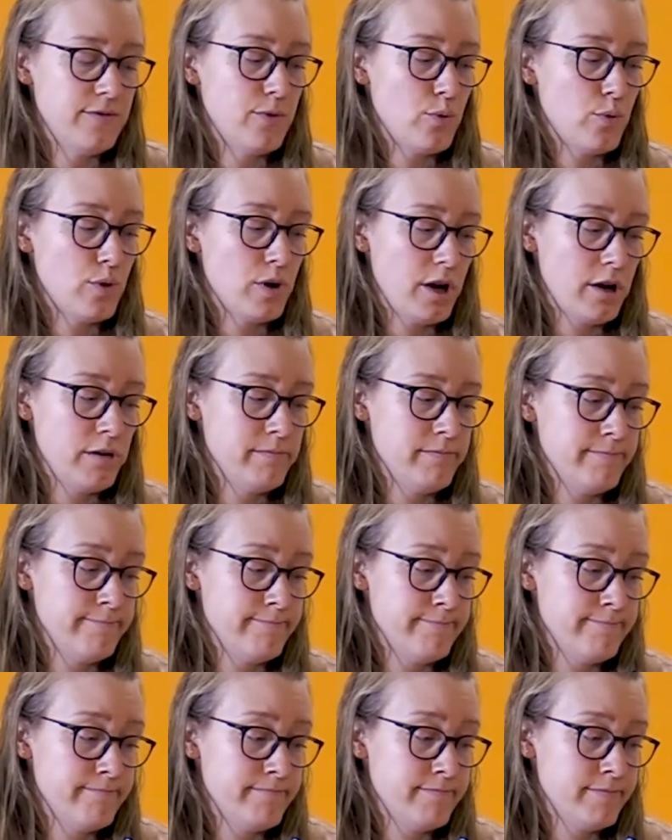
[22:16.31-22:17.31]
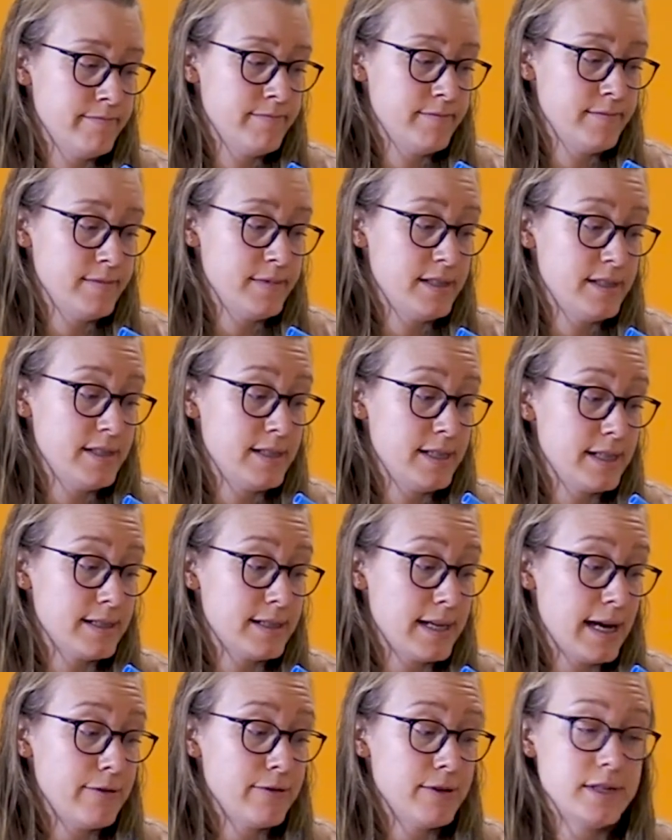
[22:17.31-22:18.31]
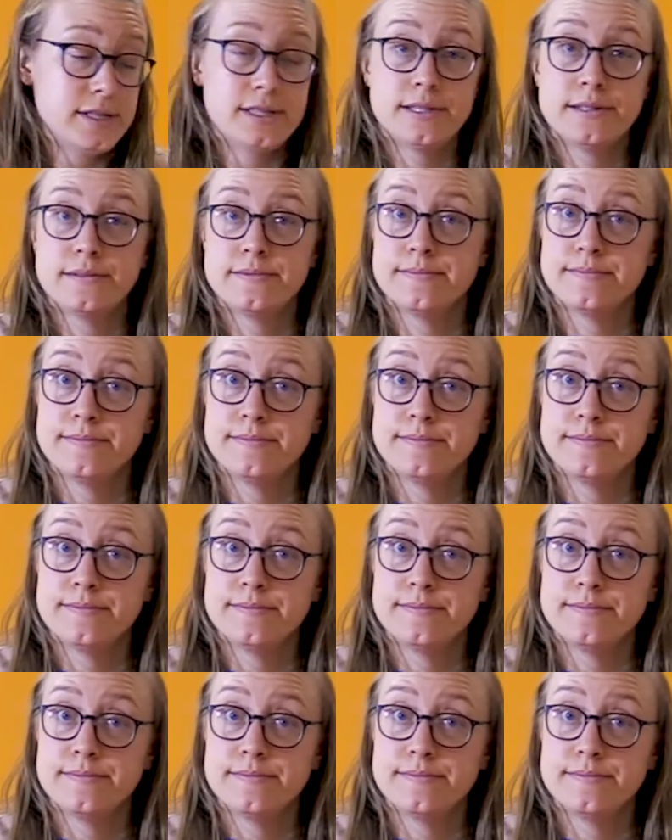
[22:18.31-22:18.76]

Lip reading: for 6 hours.